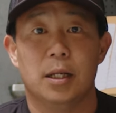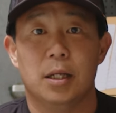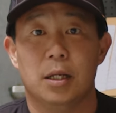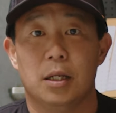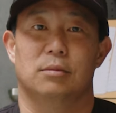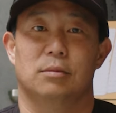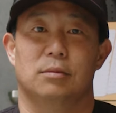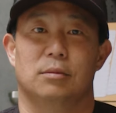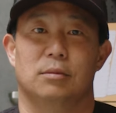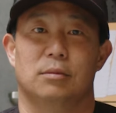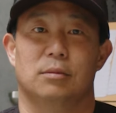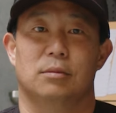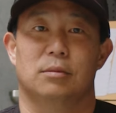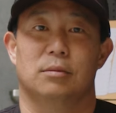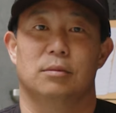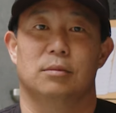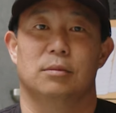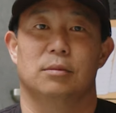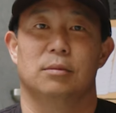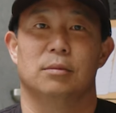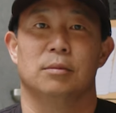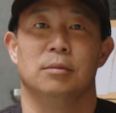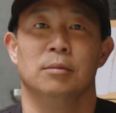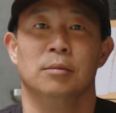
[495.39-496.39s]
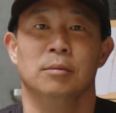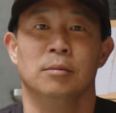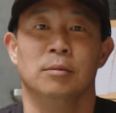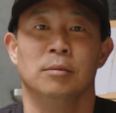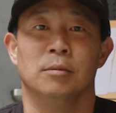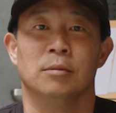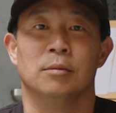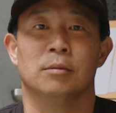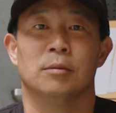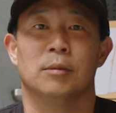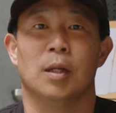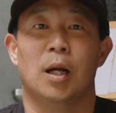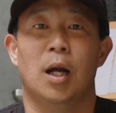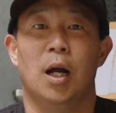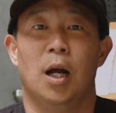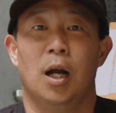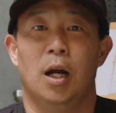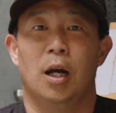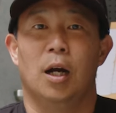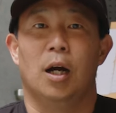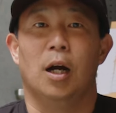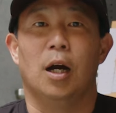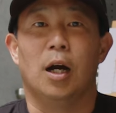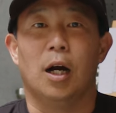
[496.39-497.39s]
Any last words?
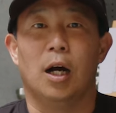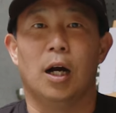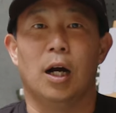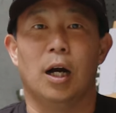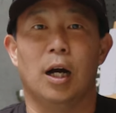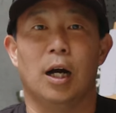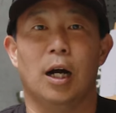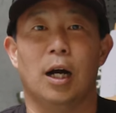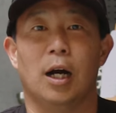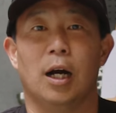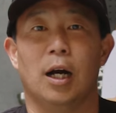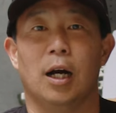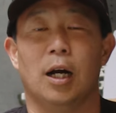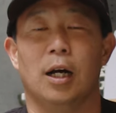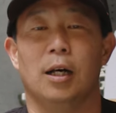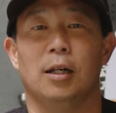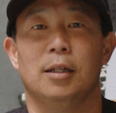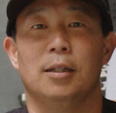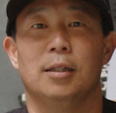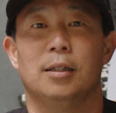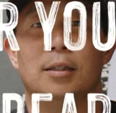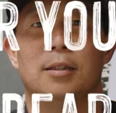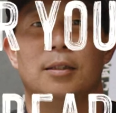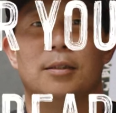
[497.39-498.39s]
Uh,